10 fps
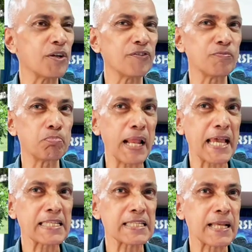of
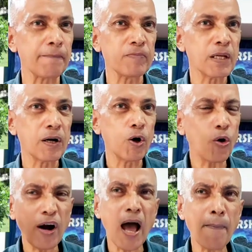place?
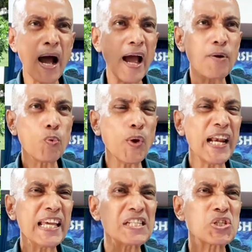Or am I
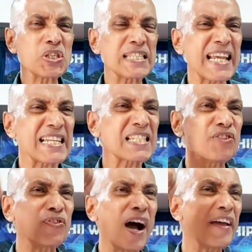willing to
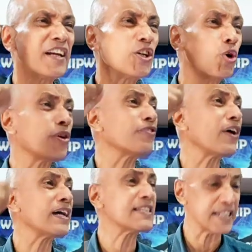testify and
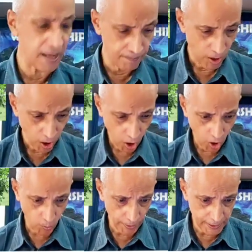glorify His name
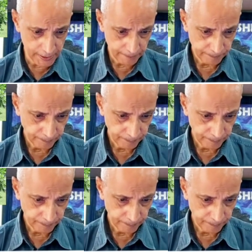always?